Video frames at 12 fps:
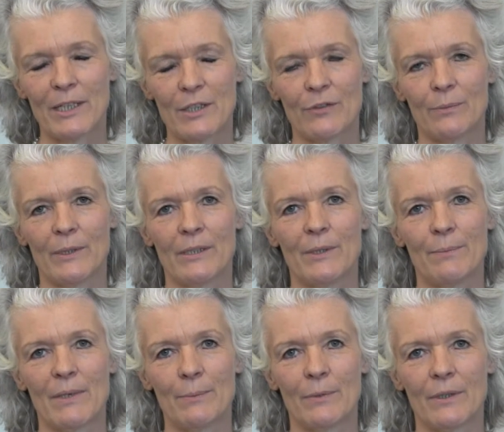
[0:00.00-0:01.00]
pleasure for me to be a
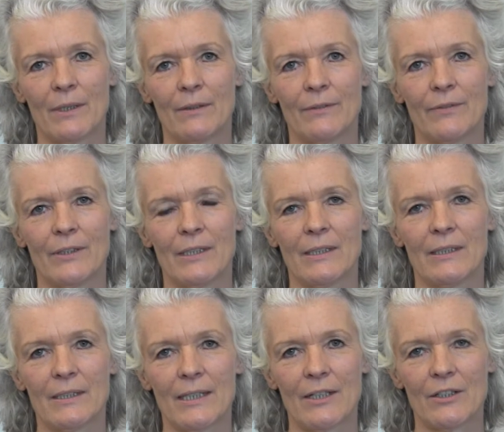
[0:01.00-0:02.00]
member of the
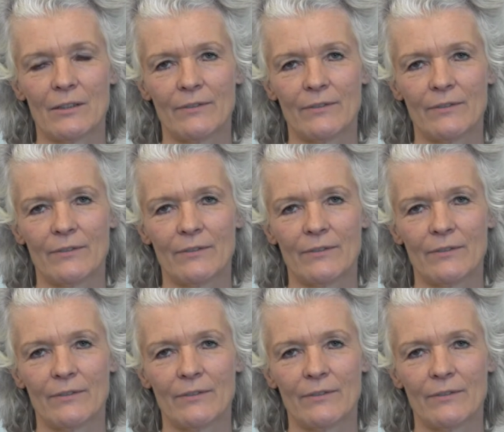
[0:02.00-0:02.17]
International